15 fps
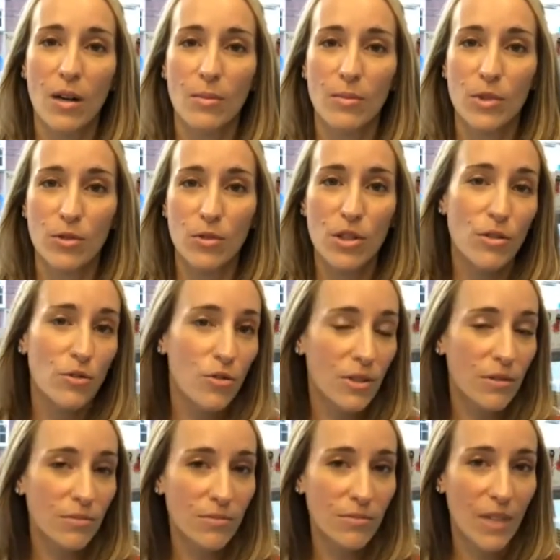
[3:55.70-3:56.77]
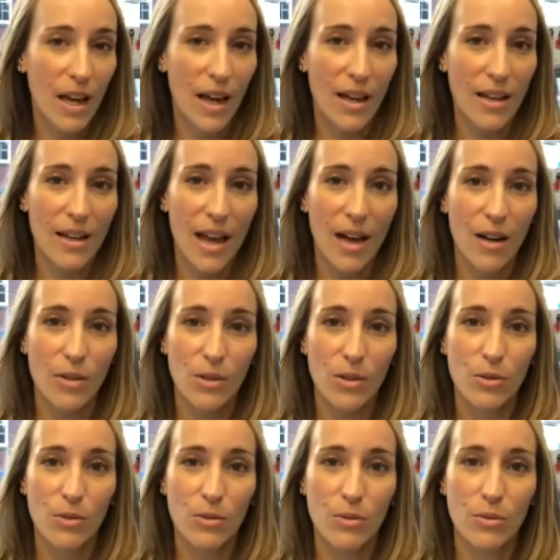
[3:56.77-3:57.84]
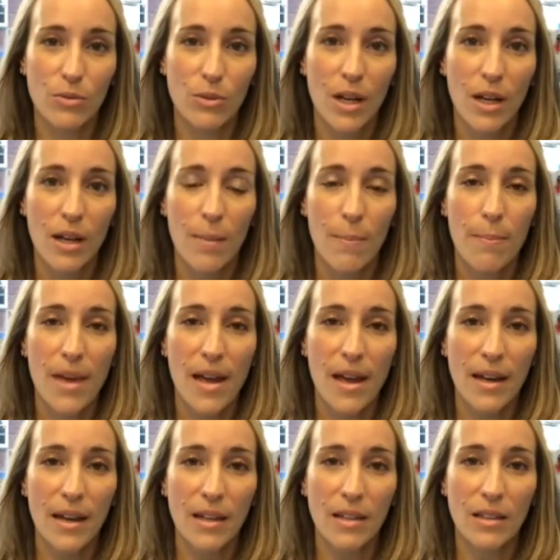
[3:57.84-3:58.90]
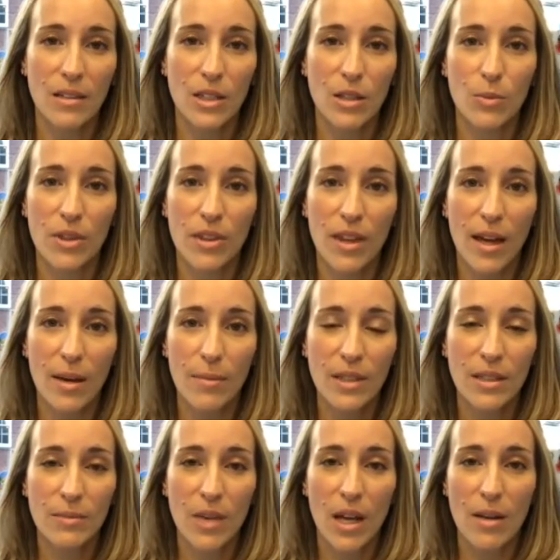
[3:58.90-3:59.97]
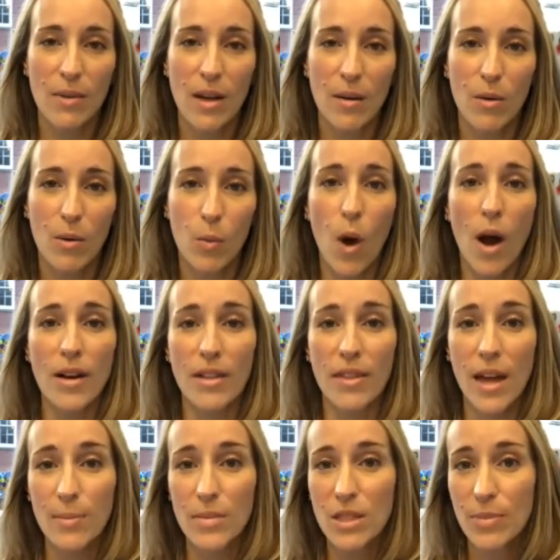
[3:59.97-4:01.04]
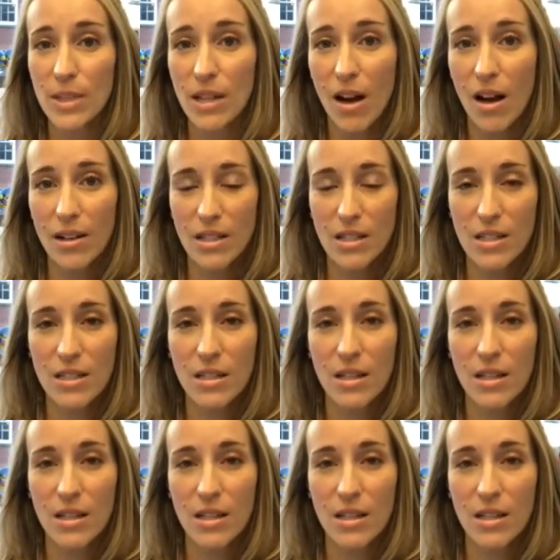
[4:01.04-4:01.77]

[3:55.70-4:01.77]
your children and how you may deal with them and wanting them to be honest